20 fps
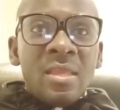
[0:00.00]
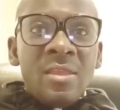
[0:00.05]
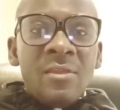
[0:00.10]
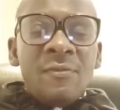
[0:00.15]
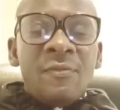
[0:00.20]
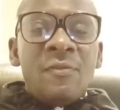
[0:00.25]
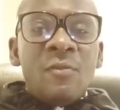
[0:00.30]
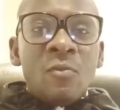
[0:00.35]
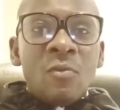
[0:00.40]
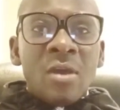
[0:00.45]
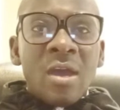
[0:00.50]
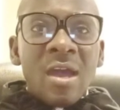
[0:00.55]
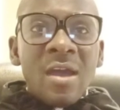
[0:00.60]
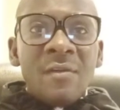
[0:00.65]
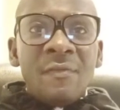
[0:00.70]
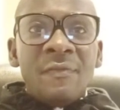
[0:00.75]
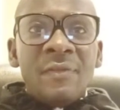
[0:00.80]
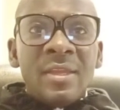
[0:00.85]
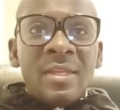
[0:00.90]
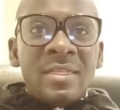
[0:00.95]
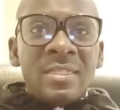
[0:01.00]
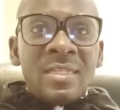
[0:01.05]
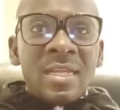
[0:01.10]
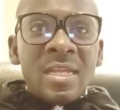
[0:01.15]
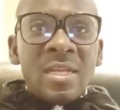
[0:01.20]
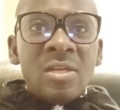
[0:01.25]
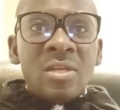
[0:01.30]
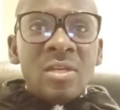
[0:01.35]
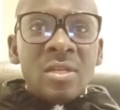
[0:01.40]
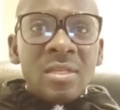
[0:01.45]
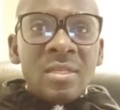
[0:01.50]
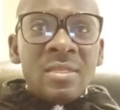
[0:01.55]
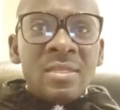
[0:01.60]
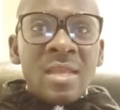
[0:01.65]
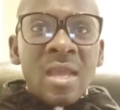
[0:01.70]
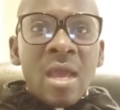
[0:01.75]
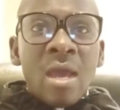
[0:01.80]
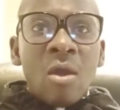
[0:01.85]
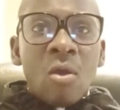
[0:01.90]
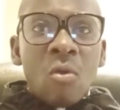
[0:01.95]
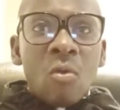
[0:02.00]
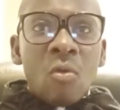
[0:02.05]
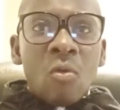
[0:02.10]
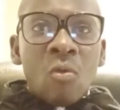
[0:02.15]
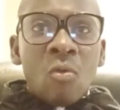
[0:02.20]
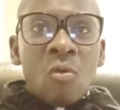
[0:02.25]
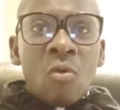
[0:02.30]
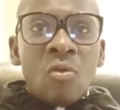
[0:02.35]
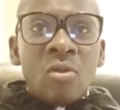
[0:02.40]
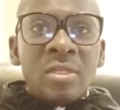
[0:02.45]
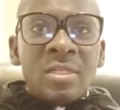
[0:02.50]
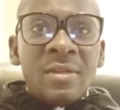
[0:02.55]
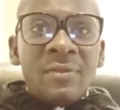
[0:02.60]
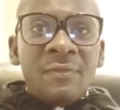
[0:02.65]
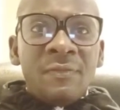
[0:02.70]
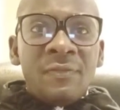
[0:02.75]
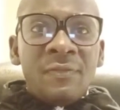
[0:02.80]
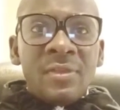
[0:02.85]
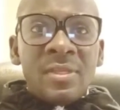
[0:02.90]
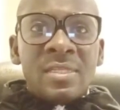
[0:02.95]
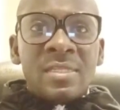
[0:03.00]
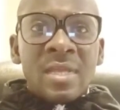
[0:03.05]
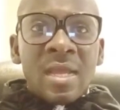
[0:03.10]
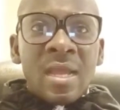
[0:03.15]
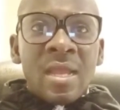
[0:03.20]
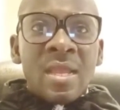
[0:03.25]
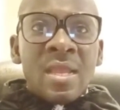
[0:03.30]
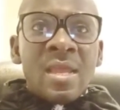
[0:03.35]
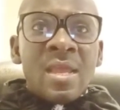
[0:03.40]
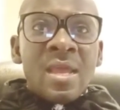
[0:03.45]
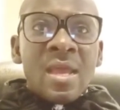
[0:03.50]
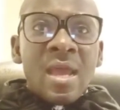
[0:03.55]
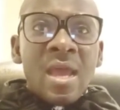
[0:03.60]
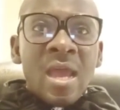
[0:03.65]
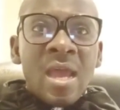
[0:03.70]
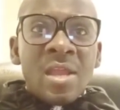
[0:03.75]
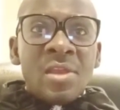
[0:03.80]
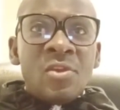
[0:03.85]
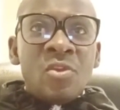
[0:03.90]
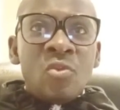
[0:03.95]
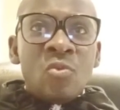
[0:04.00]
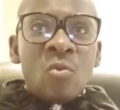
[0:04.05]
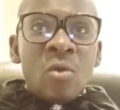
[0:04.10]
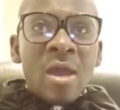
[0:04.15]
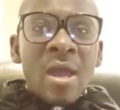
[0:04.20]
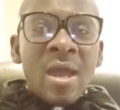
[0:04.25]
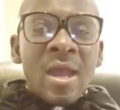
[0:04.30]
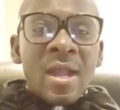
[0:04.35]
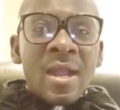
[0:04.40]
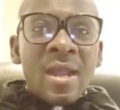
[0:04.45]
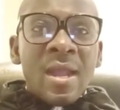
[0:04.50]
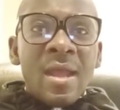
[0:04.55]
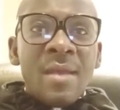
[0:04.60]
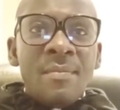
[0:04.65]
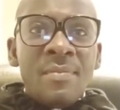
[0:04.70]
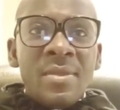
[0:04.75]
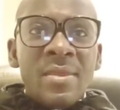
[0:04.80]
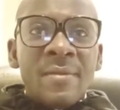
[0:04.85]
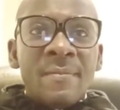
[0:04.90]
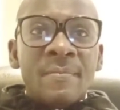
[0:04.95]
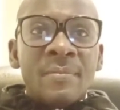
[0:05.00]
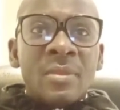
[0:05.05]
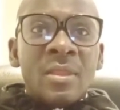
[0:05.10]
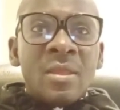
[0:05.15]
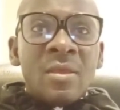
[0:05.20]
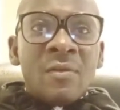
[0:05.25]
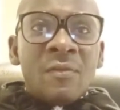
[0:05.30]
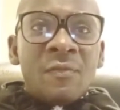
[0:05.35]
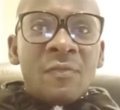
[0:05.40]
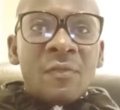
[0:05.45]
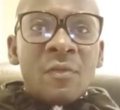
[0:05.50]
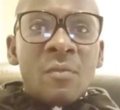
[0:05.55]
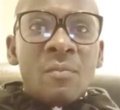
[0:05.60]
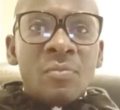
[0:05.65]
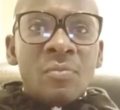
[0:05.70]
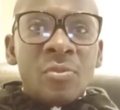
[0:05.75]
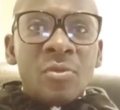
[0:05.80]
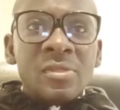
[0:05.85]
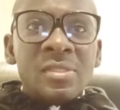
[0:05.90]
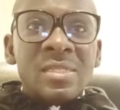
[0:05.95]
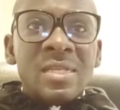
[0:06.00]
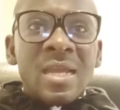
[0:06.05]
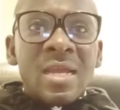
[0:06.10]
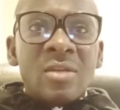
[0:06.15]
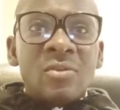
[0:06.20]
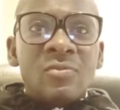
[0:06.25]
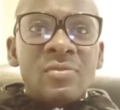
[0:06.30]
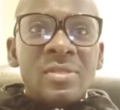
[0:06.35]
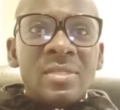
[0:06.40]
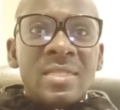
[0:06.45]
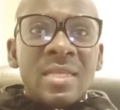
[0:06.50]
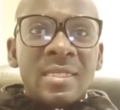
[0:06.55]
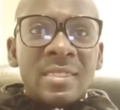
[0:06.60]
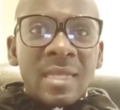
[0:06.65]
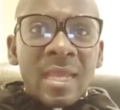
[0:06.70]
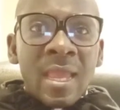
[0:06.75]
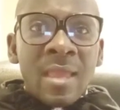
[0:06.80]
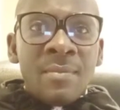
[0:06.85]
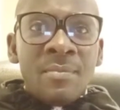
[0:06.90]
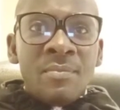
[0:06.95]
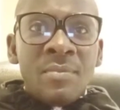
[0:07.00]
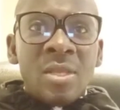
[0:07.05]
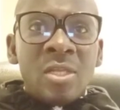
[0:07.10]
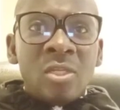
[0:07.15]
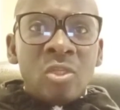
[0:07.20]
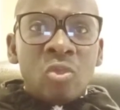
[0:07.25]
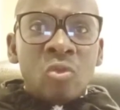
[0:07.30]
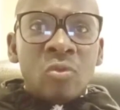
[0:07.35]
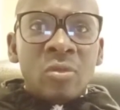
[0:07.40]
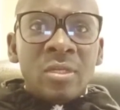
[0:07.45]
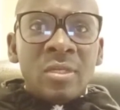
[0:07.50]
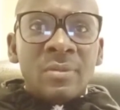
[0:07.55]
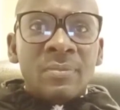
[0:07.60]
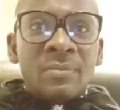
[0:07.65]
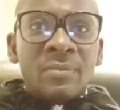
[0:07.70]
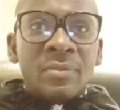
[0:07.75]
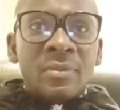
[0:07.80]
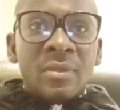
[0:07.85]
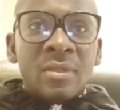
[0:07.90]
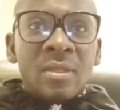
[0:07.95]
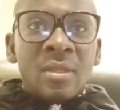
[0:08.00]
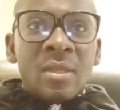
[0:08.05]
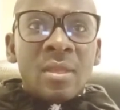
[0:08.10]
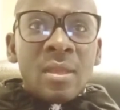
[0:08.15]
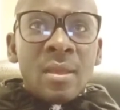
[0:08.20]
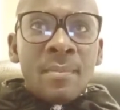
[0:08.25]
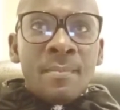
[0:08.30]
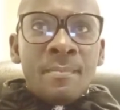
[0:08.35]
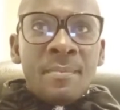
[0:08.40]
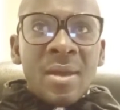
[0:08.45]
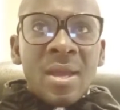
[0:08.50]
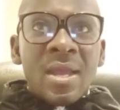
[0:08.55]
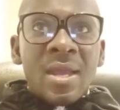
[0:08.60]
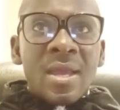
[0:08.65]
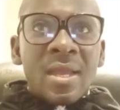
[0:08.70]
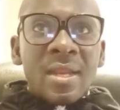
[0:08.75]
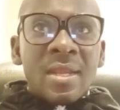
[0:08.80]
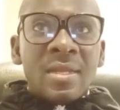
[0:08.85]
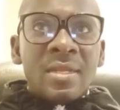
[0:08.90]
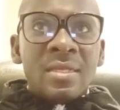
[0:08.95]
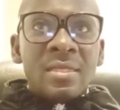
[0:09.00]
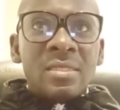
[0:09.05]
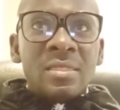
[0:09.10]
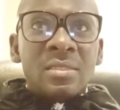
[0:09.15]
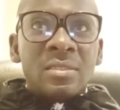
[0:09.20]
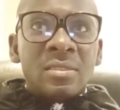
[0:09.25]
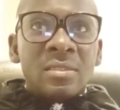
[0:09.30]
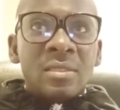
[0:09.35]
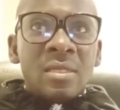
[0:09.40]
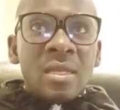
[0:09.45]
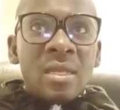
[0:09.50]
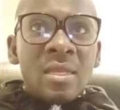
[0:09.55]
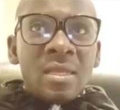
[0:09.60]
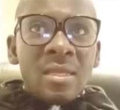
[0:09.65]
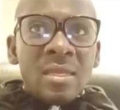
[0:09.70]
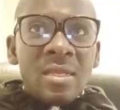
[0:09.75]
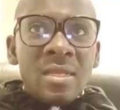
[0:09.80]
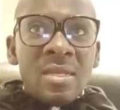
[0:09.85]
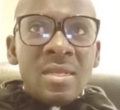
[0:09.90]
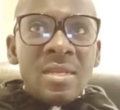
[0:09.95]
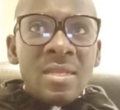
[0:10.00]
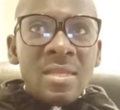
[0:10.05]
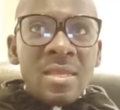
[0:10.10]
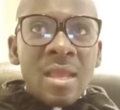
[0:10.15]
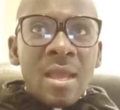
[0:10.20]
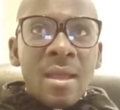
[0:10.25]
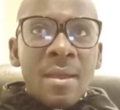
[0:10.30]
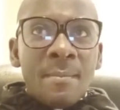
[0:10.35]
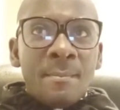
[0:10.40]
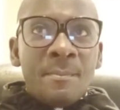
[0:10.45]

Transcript: If you have a 10-year golden visa and you are coming from those countries that I mentioned, Bangladesh, India,